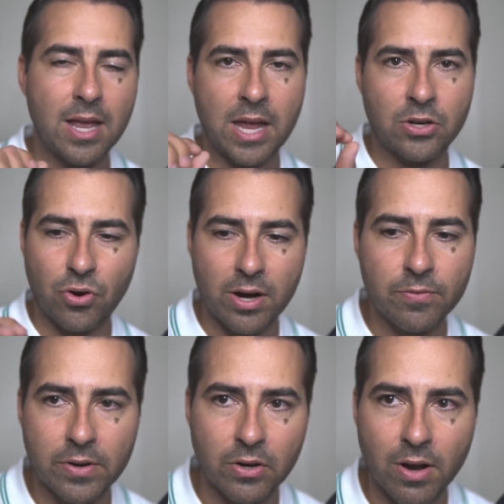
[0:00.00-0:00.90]
and try to
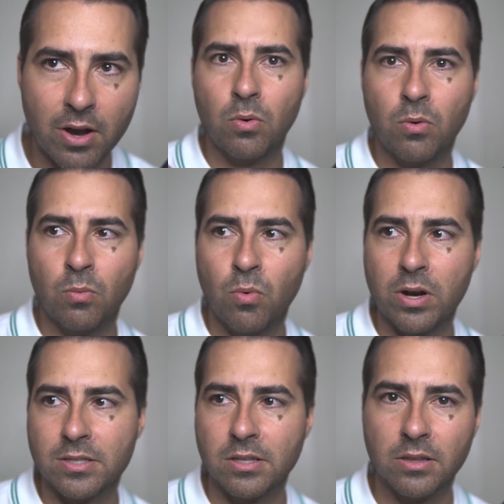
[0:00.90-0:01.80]
figure out what
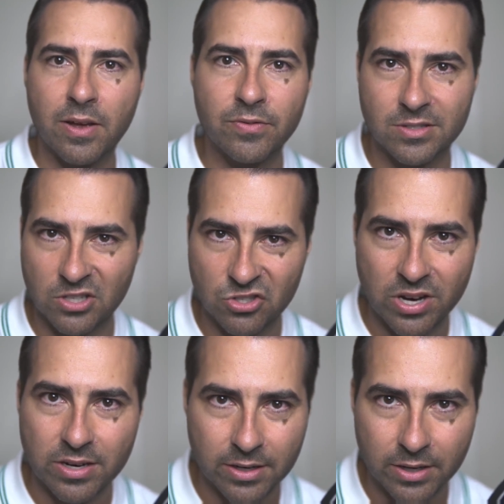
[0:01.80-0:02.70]
is the leftist
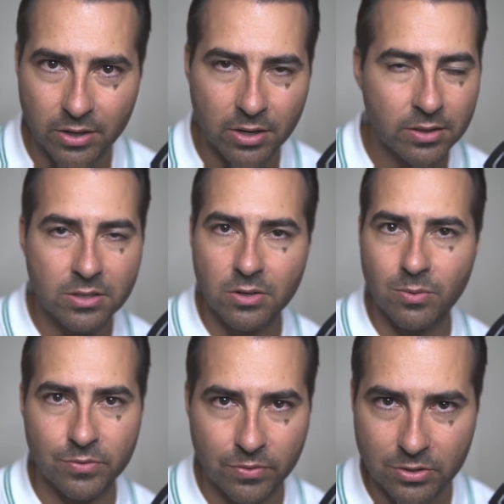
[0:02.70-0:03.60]
agenda here. That's
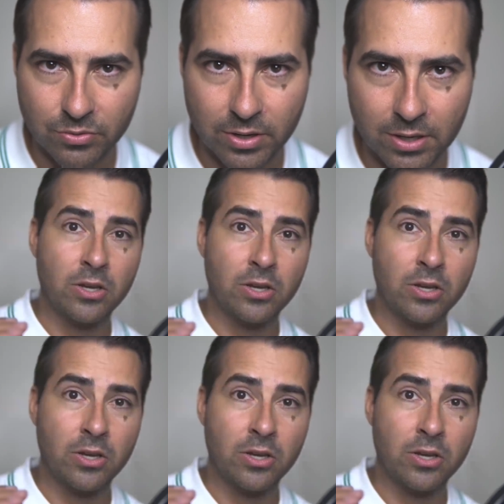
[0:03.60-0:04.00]
always frustrating.